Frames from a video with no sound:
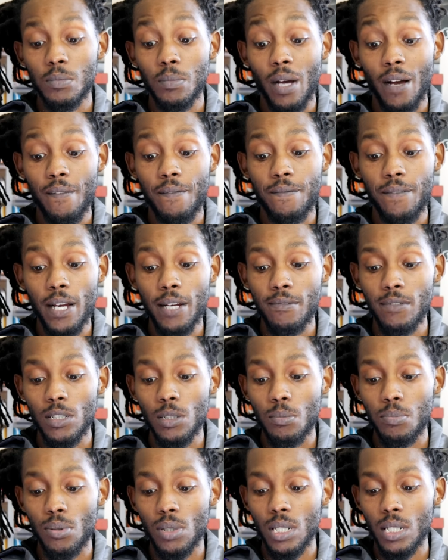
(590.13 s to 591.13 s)
my favorite
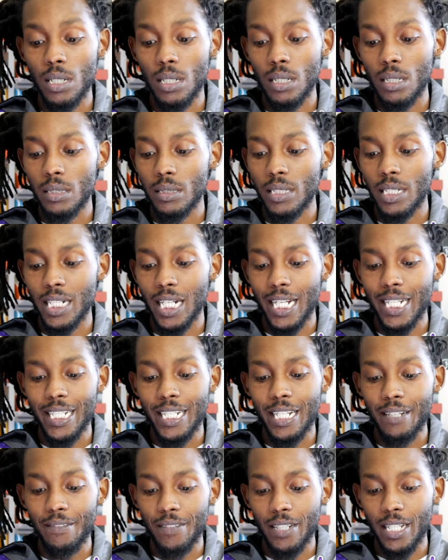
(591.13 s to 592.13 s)
LeBron that I
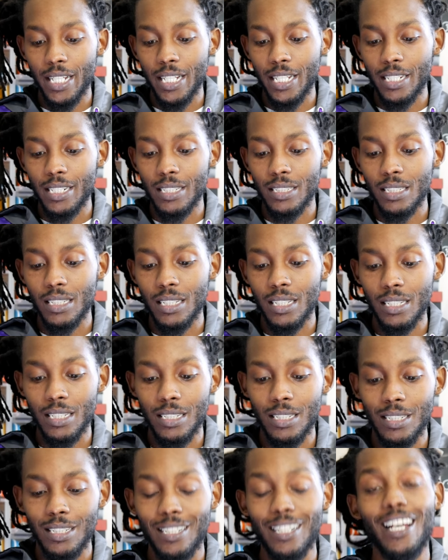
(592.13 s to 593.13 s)
never had as a
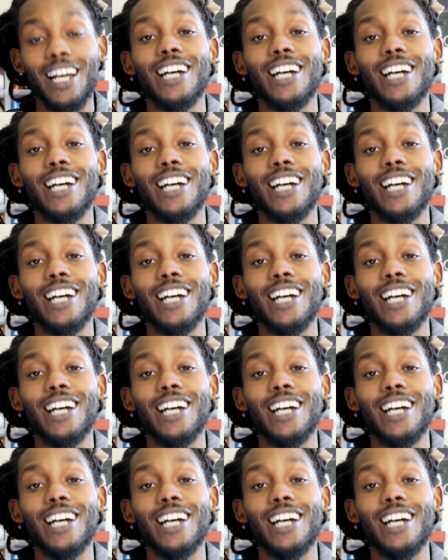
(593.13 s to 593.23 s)
kid.